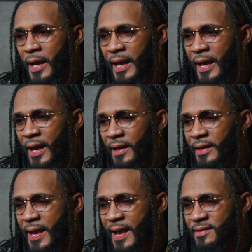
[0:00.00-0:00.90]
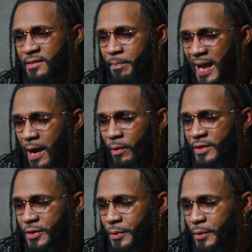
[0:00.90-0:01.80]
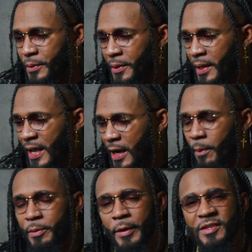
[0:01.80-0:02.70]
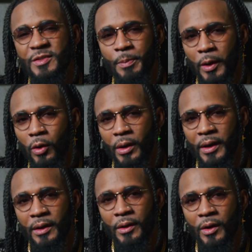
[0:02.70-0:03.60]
and he has the power to help you explore